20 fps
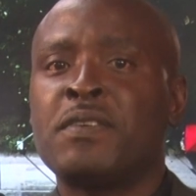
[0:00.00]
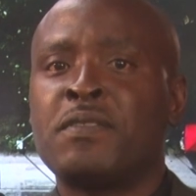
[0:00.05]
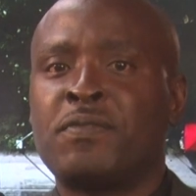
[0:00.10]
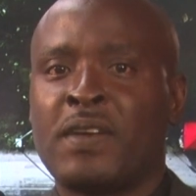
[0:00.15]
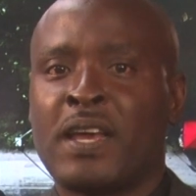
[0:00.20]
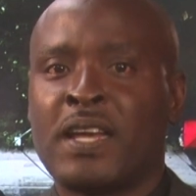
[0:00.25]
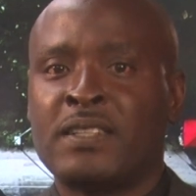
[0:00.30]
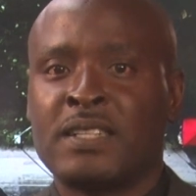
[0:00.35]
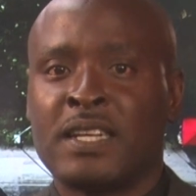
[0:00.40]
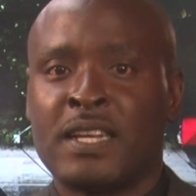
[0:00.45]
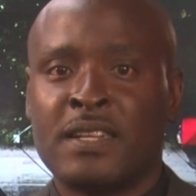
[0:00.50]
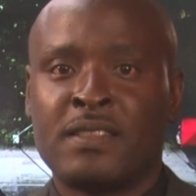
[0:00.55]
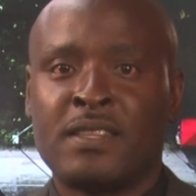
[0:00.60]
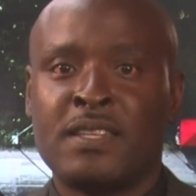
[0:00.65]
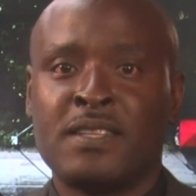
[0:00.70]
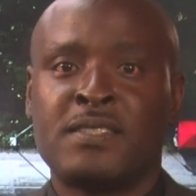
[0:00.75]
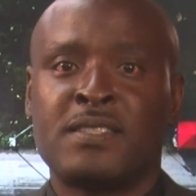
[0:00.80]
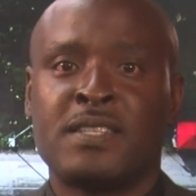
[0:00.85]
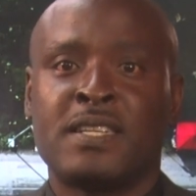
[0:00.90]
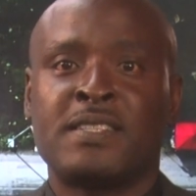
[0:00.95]
effect
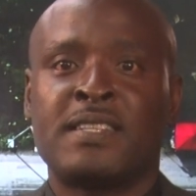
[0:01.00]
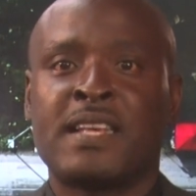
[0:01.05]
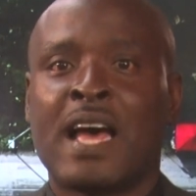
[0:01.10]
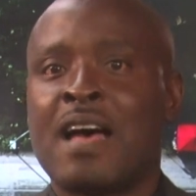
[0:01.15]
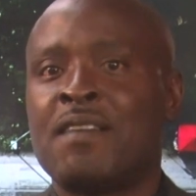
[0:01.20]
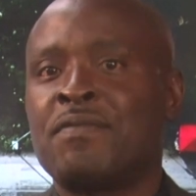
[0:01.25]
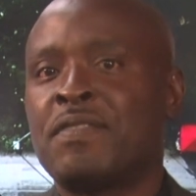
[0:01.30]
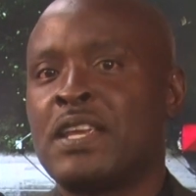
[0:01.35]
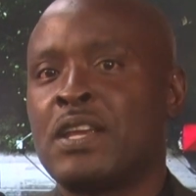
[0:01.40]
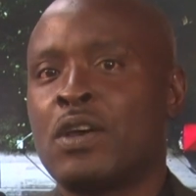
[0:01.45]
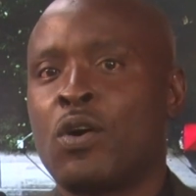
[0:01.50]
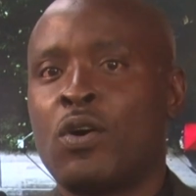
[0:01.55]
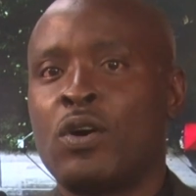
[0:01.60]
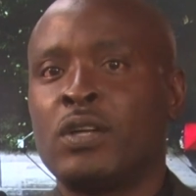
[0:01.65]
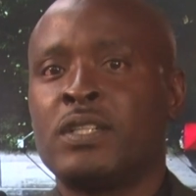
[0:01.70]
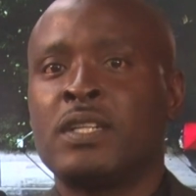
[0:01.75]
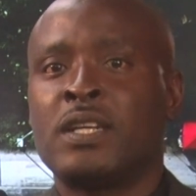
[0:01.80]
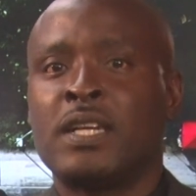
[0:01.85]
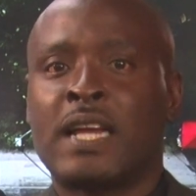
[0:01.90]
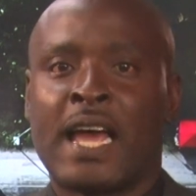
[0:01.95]
this is having
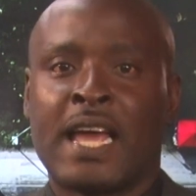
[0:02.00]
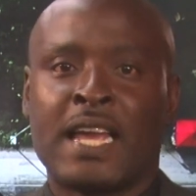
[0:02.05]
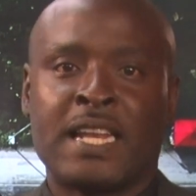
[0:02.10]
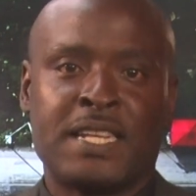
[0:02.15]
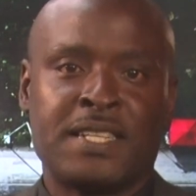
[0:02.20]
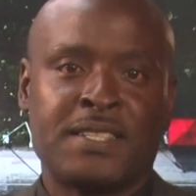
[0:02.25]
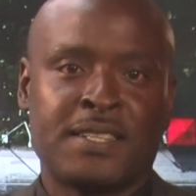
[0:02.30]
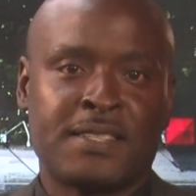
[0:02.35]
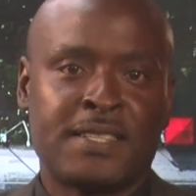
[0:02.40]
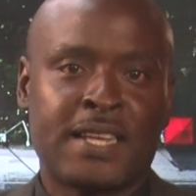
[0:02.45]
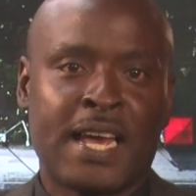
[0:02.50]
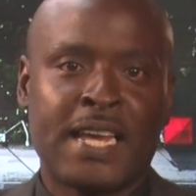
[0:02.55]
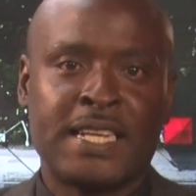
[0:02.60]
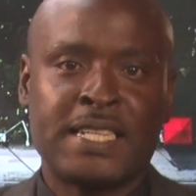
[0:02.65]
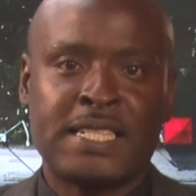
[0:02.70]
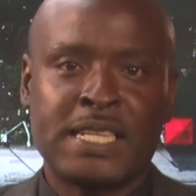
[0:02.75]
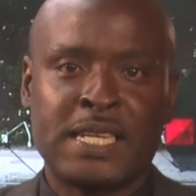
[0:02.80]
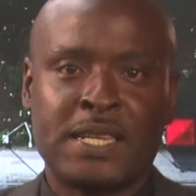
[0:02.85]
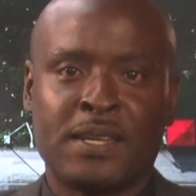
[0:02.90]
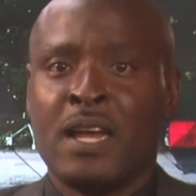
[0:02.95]
on Guyanese
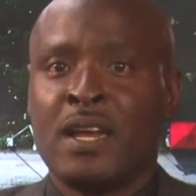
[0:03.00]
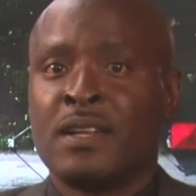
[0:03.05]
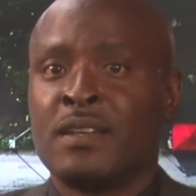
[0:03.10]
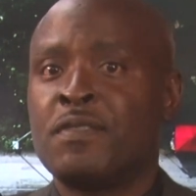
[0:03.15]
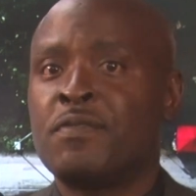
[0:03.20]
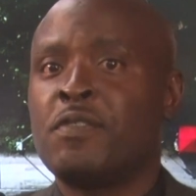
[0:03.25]
society. The